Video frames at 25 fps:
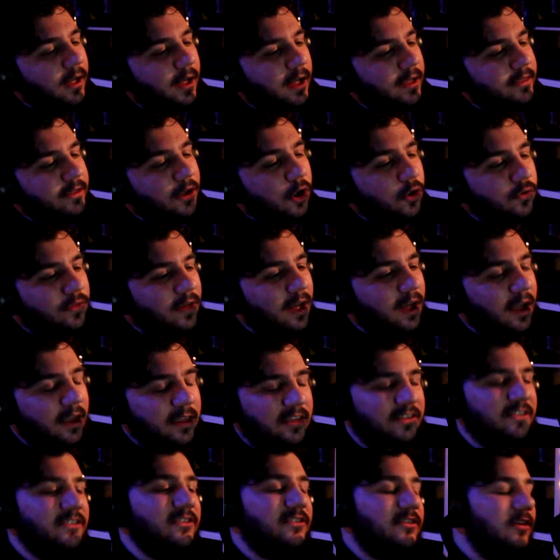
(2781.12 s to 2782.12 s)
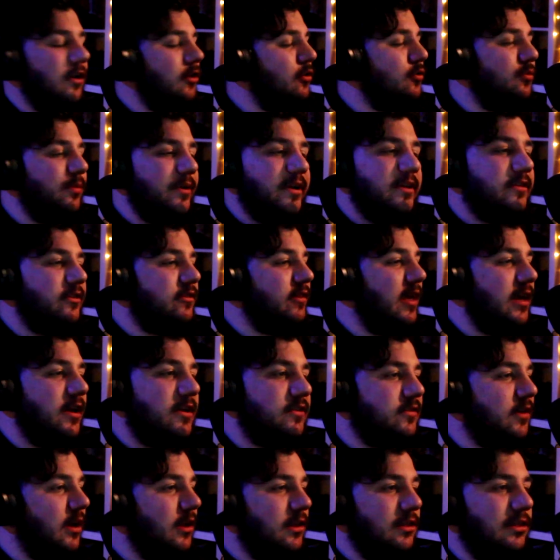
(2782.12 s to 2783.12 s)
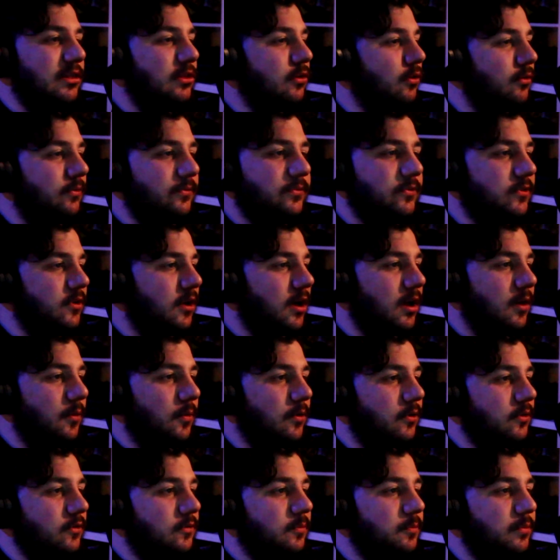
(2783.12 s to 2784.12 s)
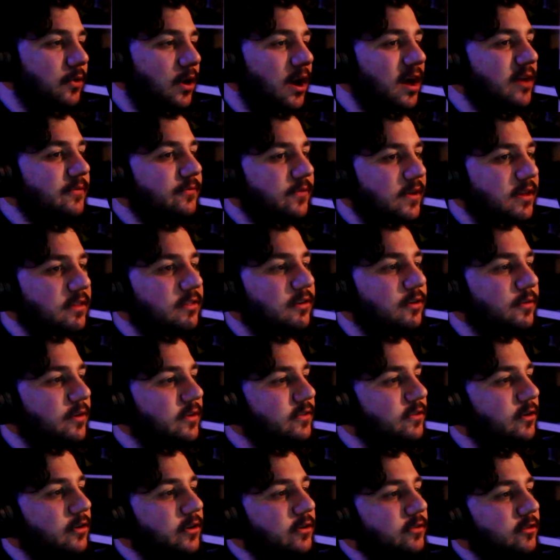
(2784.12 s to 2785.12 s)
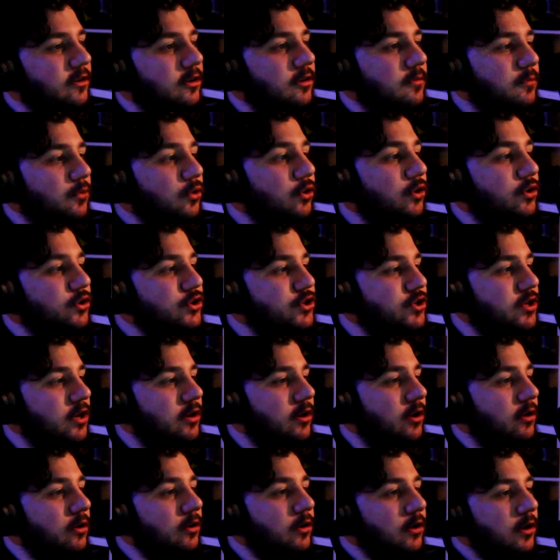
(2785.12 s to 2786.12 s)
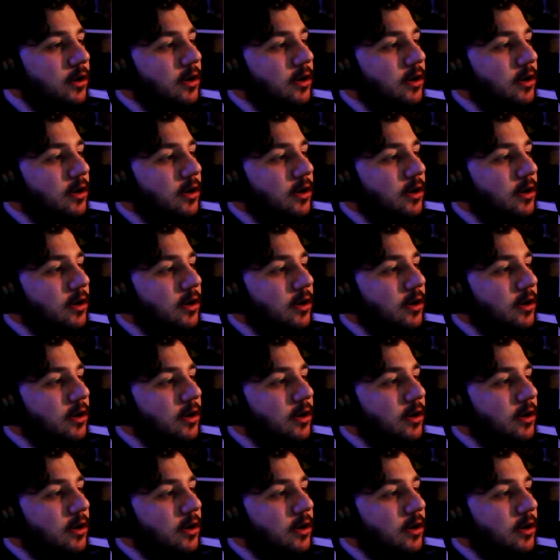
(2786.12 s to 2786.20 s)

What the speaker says: I know that it's so weird to say because I love Star Wars, but I think there is only so much, you know.